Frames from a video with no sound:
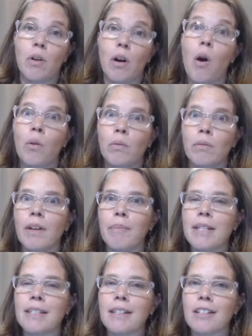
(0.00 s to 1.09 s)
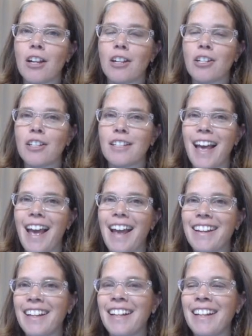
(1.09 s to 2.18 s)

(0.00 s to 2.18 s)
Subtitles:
own business, I should say.